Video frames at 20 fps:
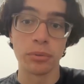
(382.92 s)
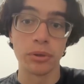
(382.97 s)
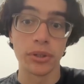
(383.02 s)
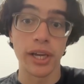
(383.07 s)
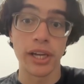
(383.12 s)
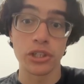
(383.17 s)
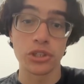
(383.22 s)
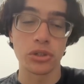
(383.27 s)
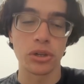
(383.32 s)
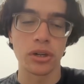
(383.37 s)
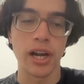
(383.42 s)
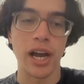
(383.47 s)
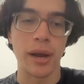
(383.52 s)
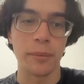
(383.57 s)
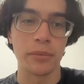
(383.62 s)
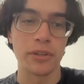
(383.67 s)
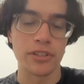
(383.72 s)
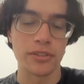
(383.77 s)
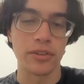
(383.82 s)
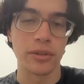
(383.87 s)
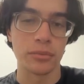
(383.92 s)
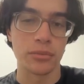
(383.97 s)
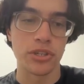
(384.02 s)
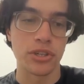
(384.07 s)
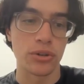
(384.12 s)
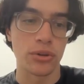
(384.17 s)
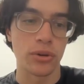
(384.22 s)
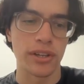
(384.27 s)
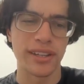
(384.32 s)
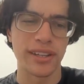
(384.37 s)
extra copies of him
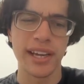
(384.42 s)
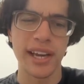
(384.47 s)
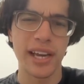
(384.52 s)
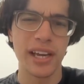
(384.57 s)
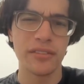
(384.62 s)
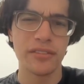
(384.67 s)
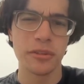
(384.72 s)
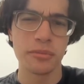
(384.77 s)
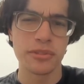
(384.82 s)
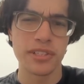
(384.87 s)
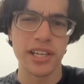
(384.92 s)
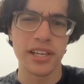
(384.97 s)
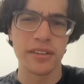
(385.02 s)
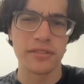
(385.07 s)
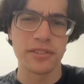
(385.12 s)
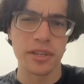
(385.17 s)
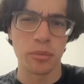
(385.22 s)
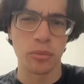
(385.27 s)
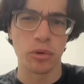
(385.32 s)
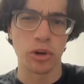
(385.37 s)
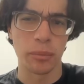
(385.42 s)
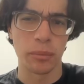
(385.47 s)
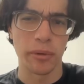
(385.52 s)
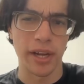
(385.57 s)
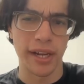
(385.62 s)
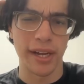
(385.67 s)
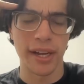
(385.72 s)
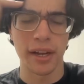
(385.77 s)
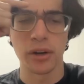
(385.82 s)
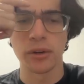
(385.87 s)
too. I think I have them saved somewhere in my
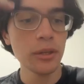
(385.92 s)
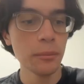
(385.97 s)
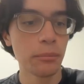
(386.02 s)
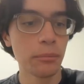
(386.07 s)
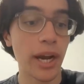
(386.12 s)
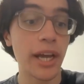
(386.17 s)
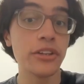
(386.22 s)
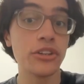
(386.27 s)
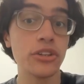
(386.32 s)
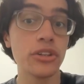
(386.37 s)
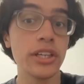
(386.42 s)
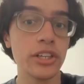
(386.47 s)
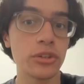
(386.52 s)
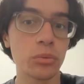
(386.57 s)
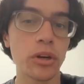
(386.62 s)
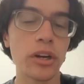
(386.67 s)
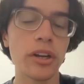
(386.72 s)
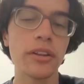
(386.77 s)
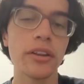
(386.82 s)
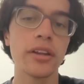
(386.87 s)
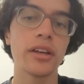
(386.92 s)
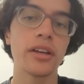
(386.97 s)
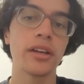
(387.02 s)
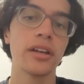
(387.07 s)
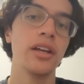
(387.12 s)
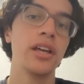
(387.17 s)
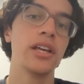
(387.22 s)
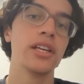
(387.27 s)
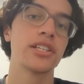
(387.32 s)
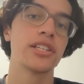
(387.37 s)
account. But he's one of the
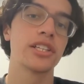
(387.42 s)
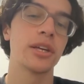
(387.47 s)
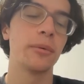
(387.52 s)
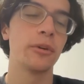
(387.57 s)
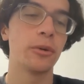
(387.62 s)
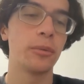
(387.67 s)
summonable